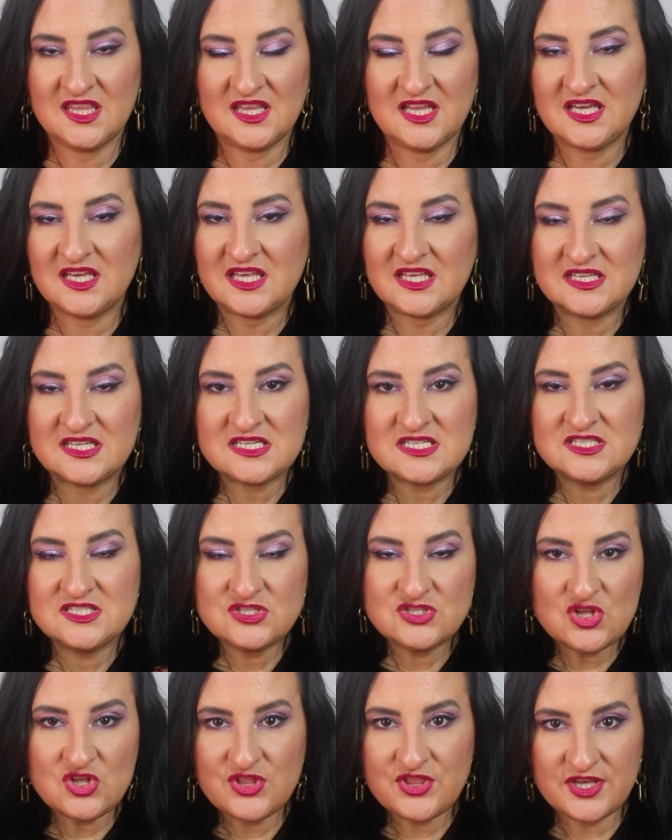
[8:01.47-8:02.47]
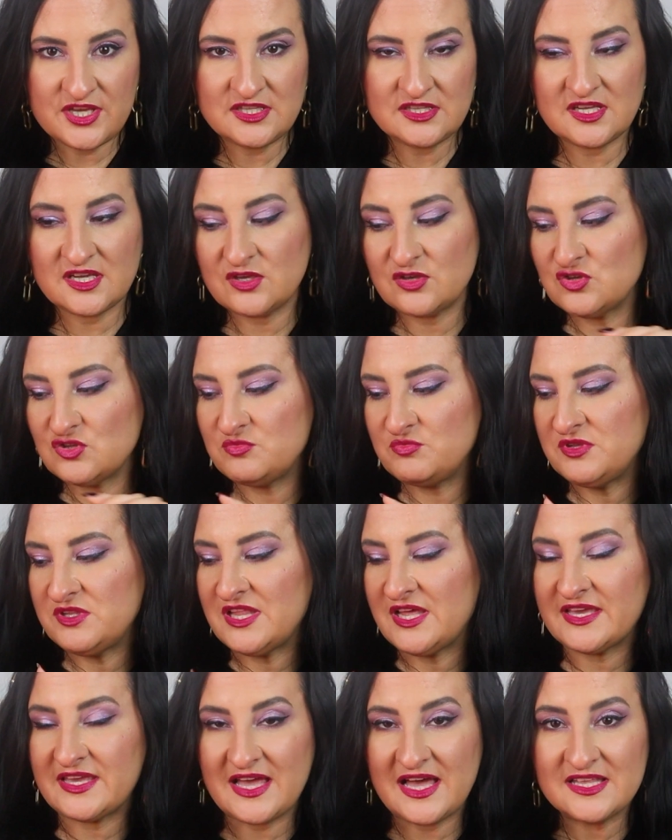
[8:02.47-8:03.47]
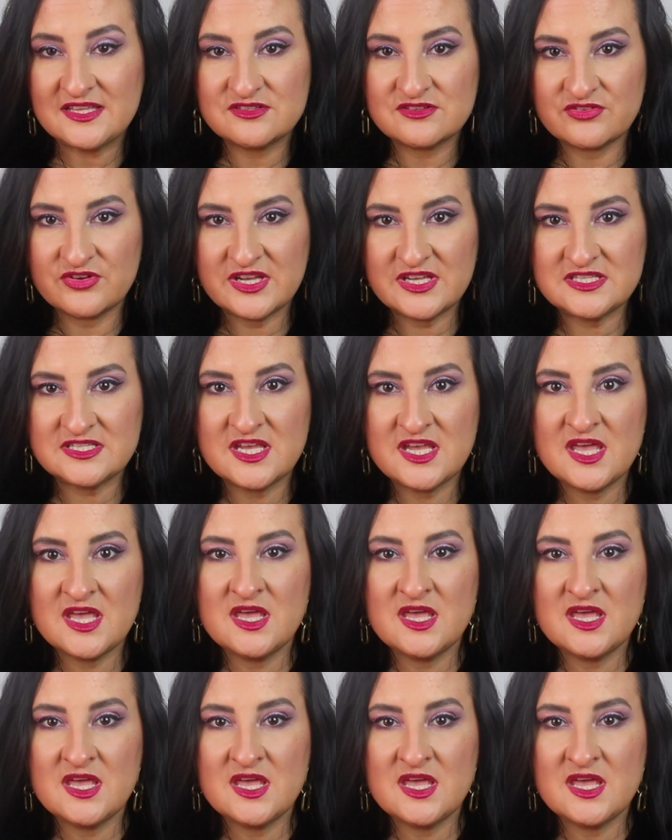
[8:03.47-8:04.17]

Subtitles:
Like, there's nothing that could be like under it,